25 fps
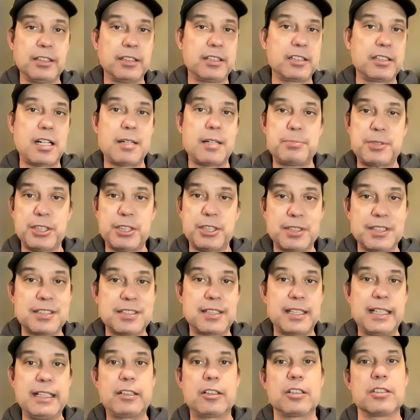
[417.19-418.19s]
and look up to
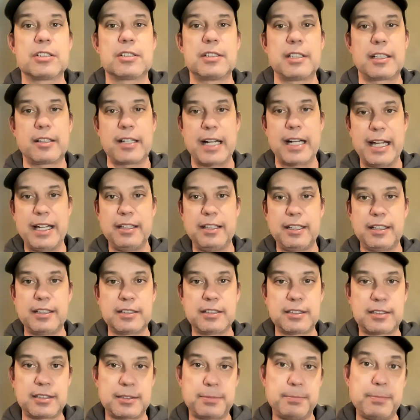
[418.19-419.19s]
as thinkers that are
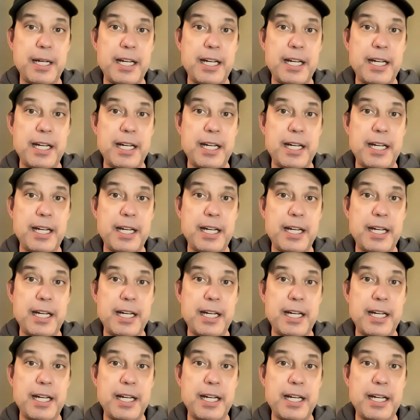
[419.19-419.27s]
atheists.